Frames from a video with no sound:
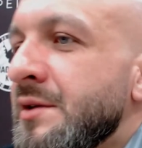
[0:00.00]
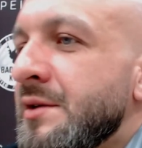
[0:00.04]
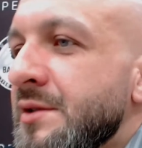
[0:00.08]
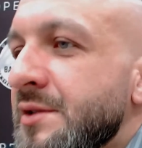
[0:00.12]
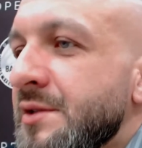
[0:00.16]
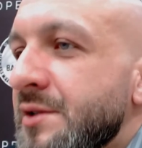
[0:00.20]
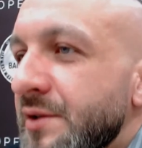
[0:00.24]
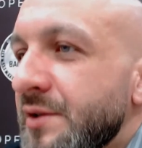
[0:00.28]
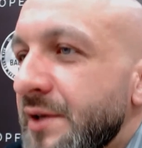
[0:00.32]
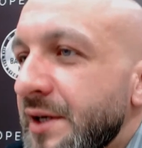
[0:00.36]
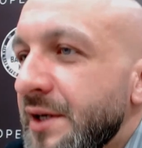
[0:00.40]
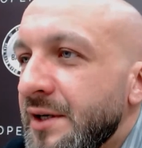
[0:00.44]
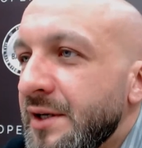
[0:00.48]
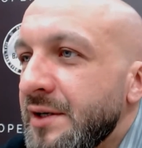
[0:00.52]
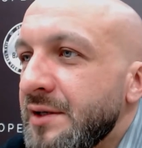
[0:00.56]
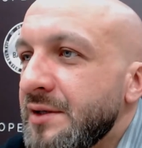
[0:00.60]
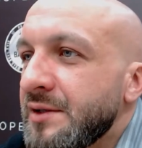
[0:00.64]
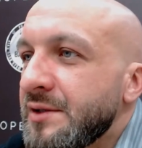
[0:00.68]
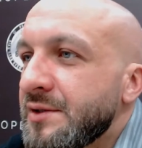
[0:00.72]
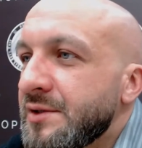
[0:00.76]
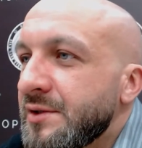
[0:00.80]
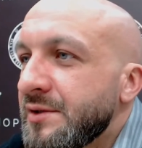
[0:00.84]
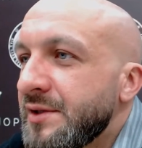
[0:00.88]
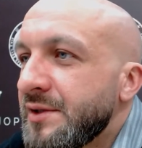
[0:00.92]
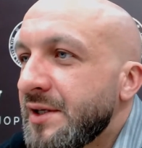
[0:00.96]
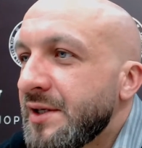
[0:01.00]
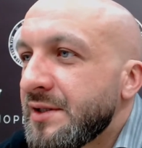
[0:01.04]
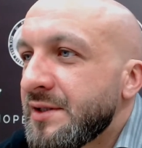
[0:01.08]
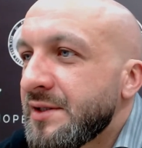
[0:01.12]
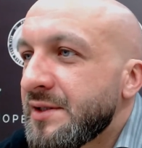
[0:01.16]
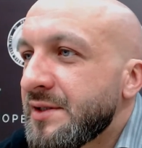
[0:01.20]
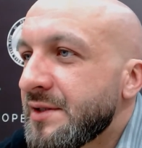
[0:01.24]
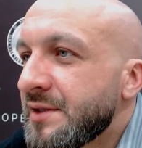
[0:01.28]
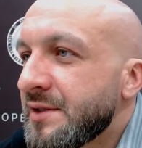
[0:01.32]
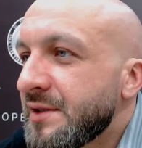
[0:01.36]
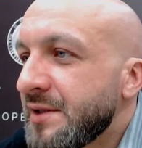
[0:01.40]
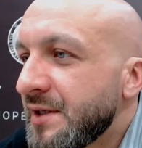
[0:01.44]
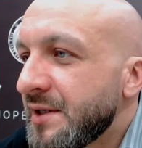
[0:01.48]
So yeah, so
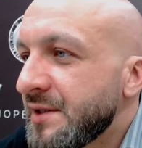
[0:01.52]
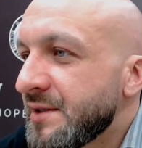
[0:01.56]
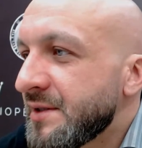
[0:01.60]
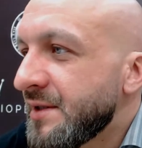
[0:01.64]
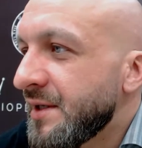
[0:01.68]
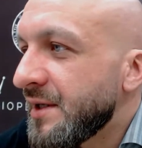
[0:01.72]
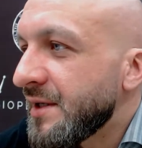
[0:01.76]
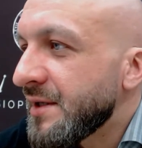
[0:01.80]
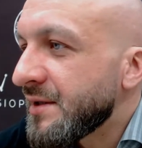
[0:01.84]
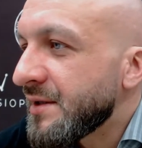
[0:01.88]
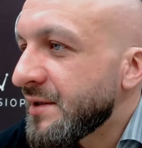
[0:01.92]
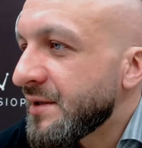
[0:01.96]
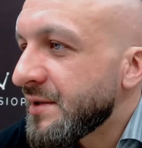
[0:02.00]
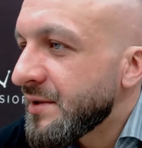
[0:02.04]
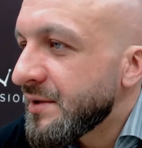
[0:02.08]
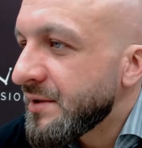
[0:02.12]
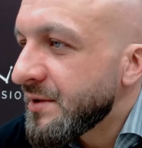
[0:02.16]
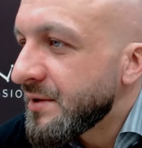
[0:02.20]
that's that.